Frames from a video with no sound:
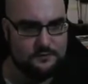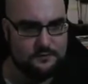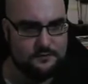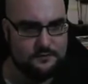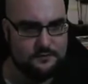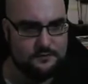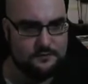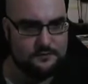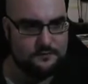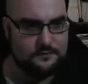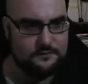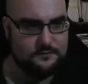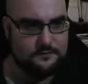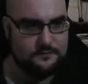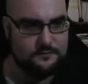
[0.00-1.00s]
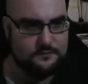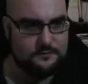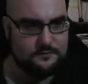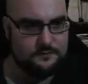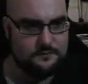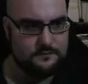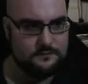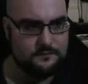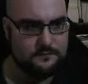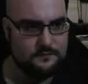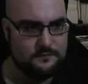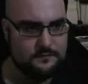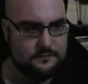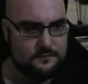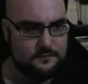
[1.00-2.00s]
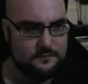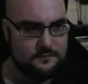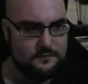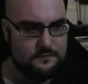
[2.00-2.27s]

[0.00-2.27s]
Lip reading: Nobody speaks.